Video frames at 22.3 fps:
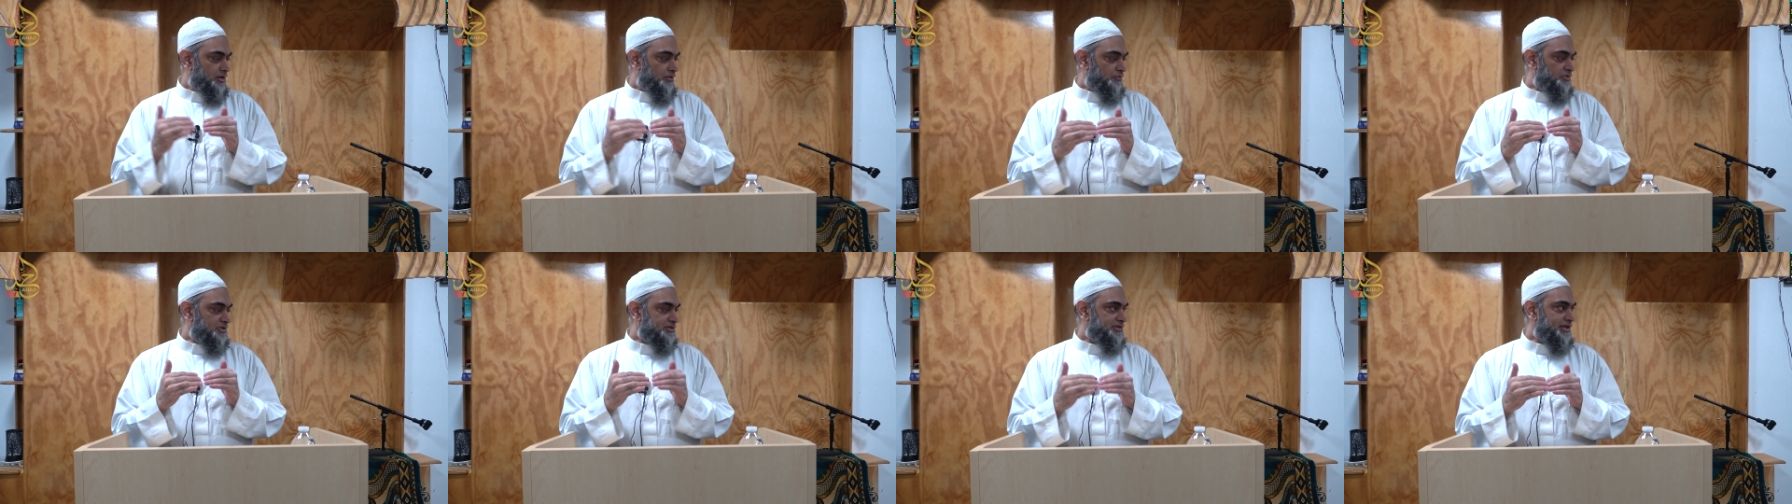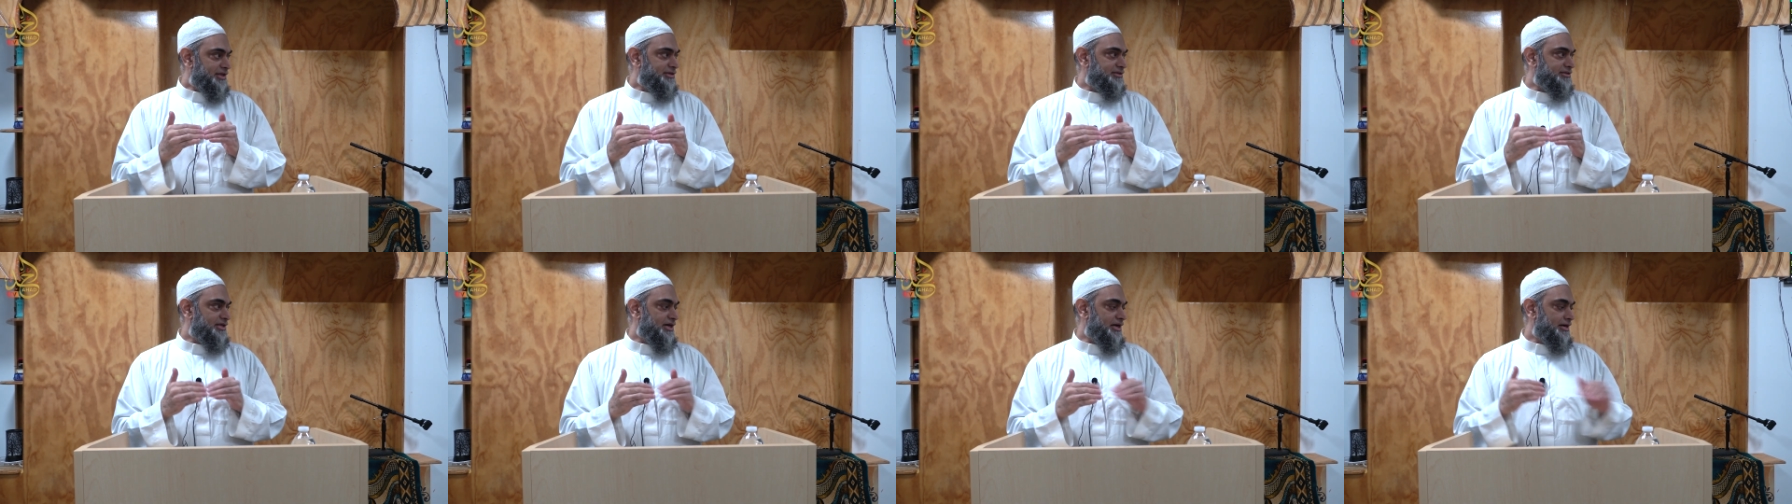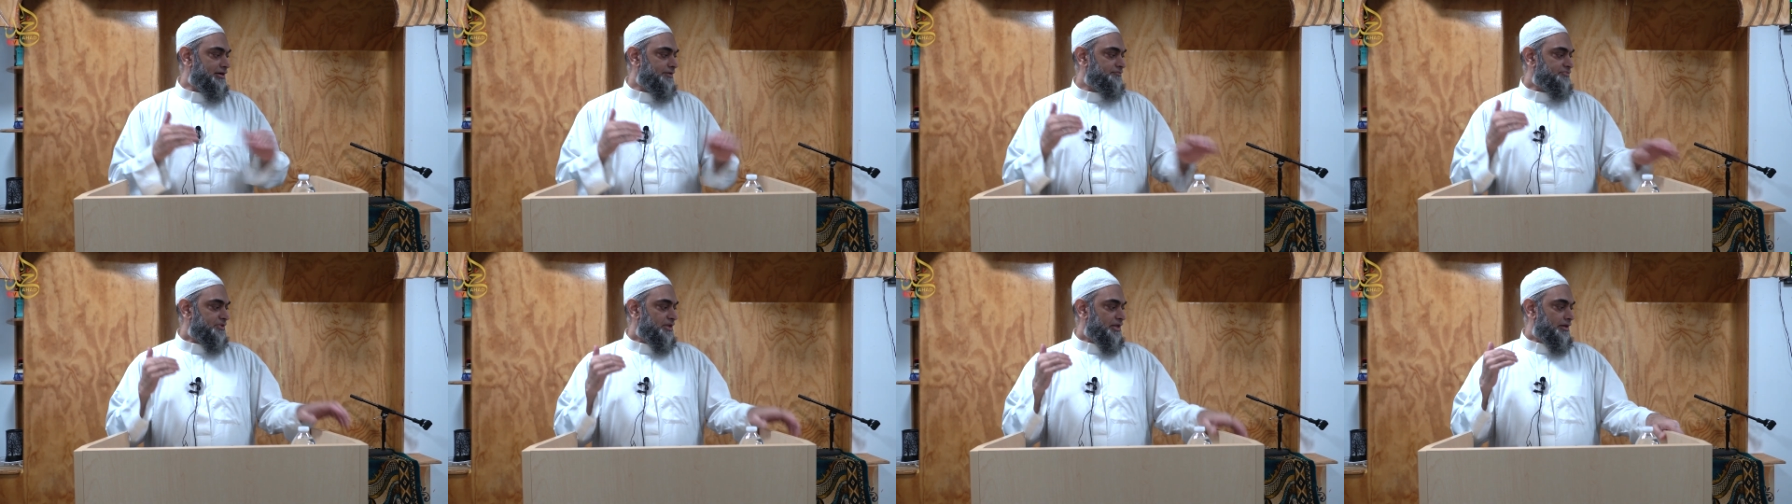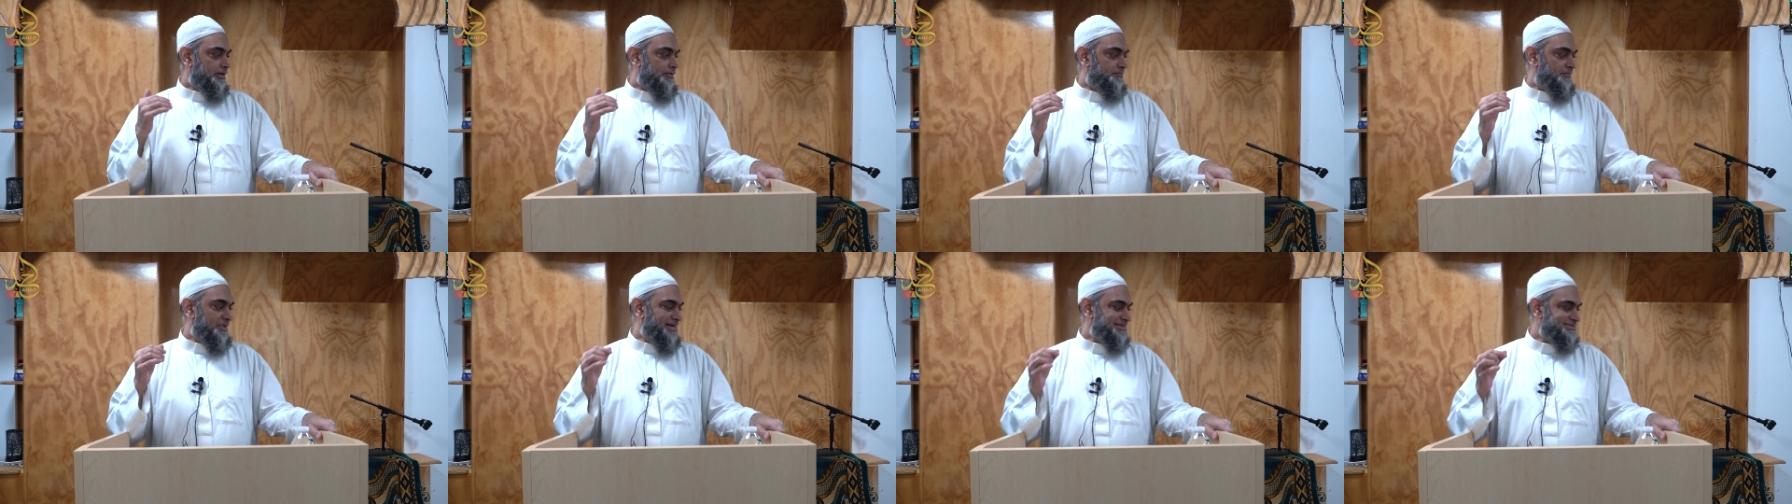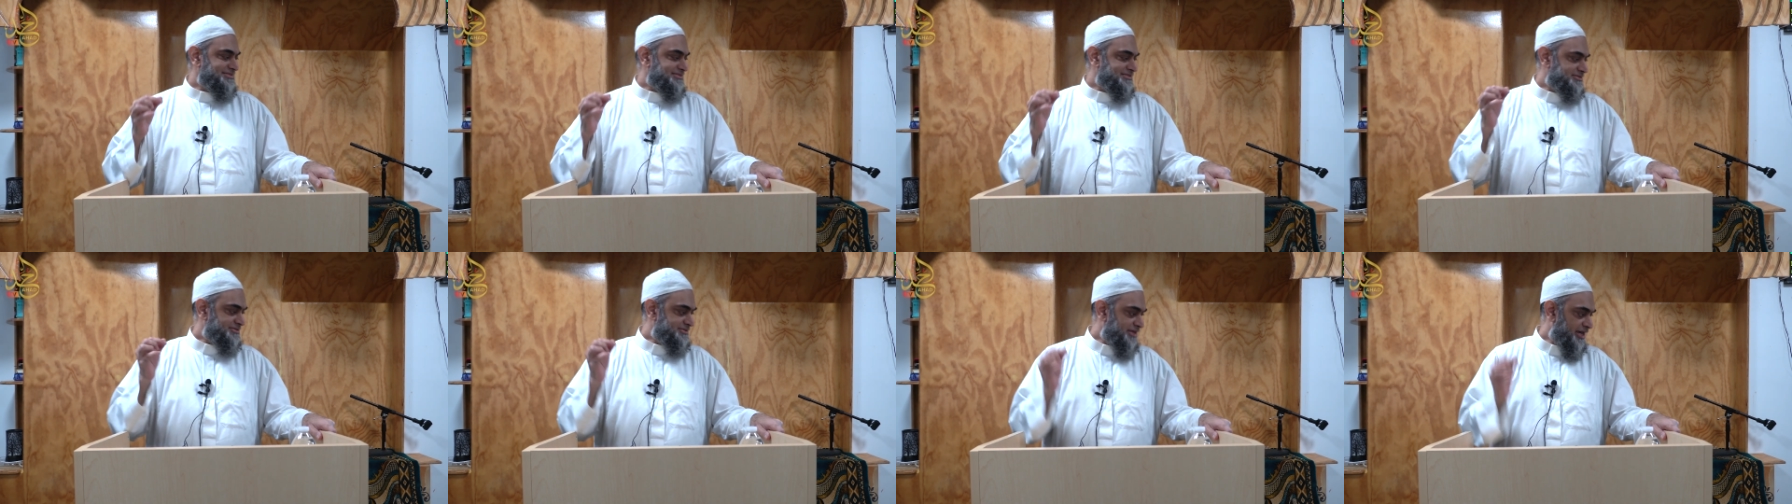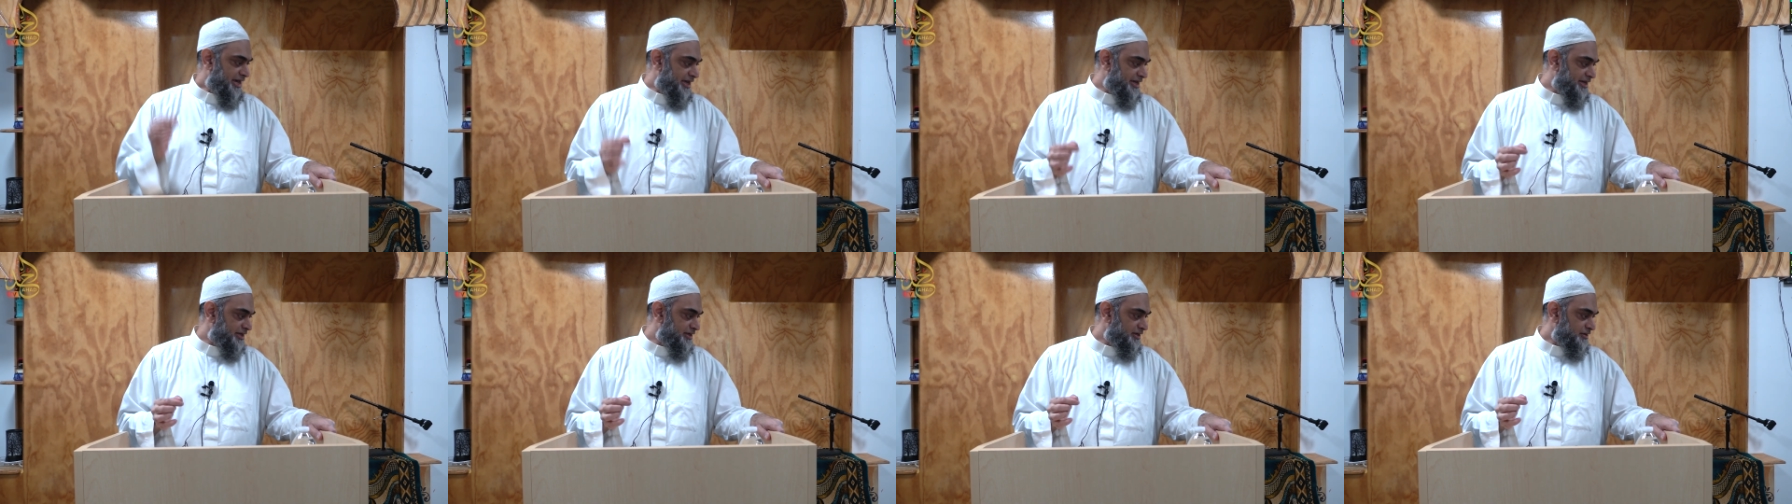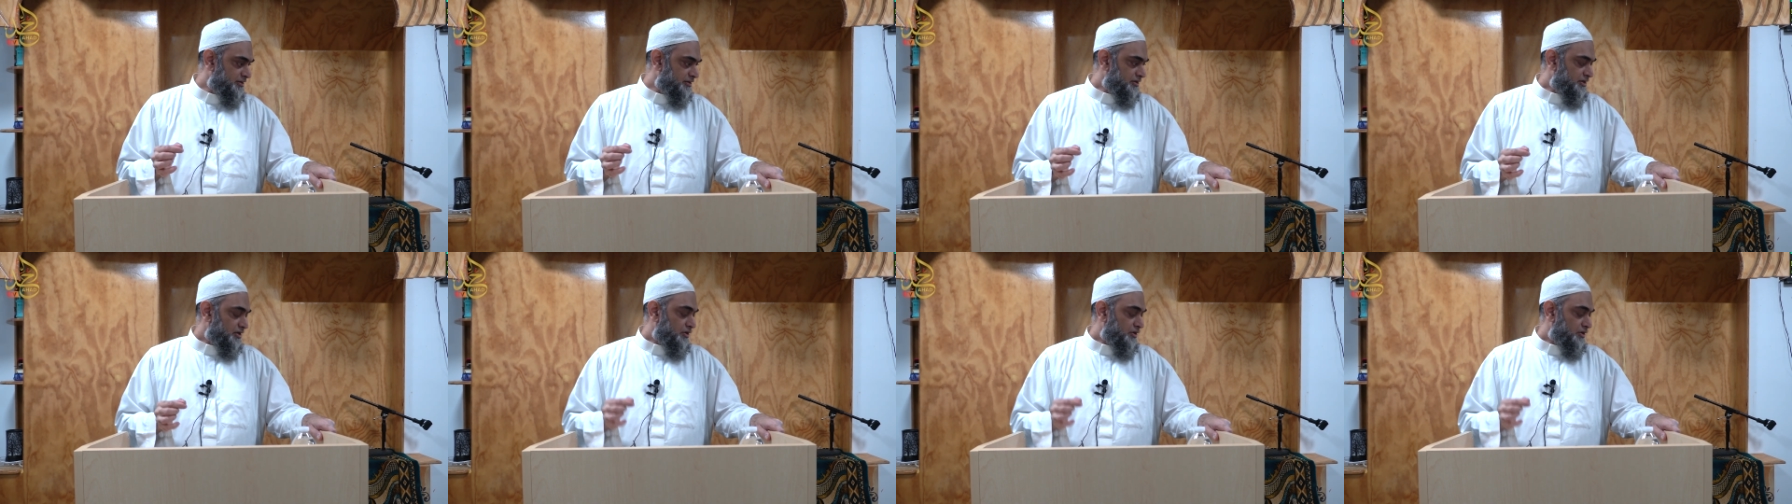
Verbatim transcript: with Allah by saying,